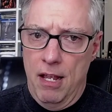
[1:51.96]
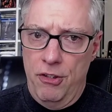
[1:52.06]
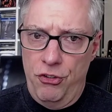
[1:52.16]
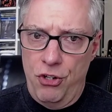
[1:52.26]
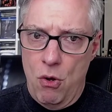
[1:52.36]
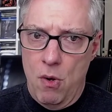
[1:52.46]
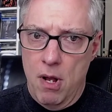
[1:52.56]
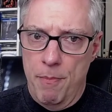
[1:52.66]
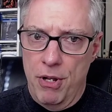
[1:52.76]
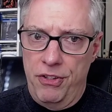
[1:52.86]
So,
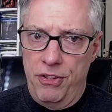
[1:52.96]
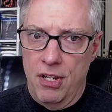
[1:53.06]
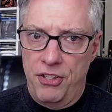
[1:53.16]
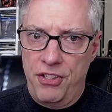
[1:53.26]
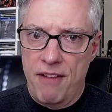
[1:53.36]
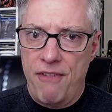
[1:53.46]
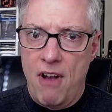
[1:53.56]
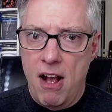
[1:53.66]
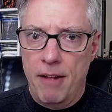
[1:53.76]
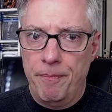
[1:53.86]
uh, but uh,
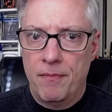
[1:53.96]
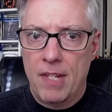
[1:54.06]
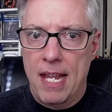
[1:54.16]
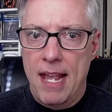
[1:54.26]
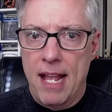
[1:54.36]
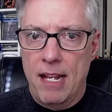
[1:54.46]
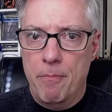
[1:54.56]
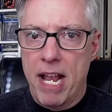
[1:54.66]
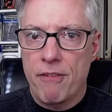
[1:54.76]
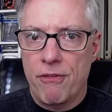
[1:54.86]
Stefan and
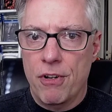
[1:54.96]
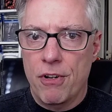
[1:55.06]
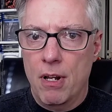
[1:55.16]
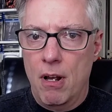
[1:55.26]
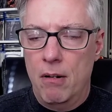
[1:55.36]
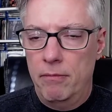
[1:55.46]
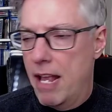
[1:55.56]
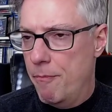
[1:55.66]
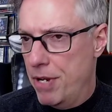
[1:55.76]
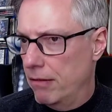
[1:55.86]
Manfred
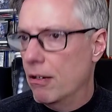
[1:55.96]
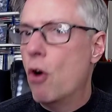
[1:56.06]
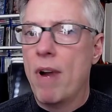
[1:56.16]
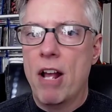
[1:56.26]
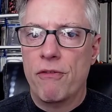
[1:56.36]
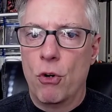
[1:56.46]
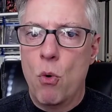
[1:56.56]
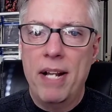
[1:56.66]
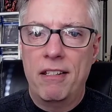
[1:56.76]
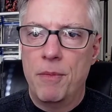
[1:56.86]
have been around for
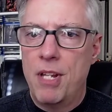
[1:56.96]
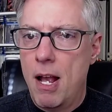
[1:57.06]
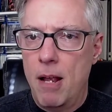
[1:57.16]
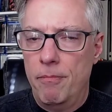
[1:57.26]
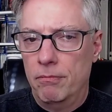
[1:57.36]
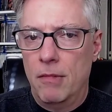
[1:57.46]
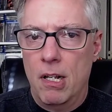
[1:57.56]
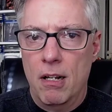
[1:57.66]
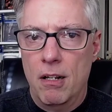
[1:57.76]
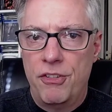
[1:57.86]
quite some time.
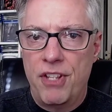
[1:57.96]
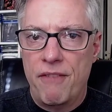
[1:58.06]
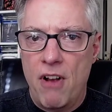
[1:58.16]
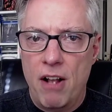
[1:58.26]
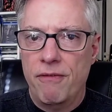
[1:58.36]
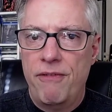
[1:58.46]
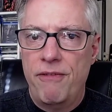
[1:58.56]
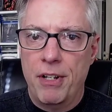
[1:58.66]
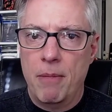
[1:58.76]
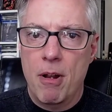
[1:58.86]
Uh, Stefan,
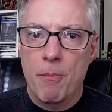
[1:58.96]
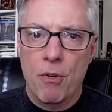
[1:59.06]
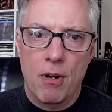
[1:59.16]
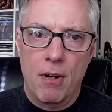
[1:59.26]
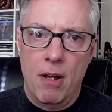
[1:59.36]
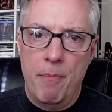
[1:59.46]
founding member, uh,